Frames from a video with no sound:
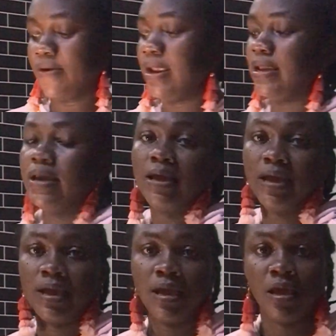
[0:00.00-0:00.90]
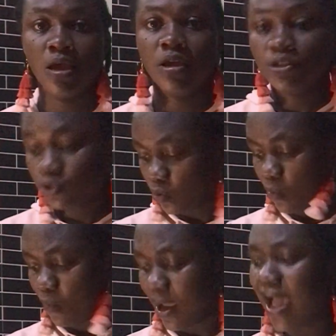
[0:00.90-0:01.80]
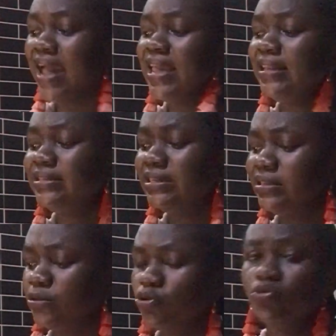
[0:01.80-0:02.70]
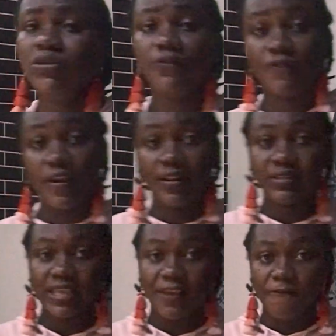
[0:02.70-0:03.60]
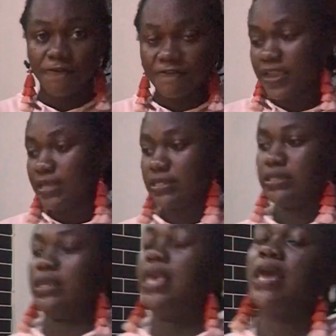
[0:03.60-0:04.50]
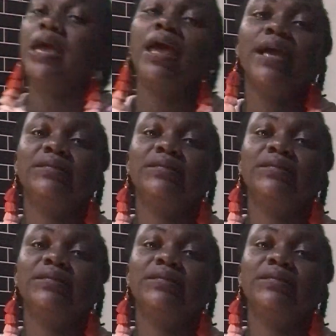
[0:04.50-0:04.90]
all right. So I did two different effects here.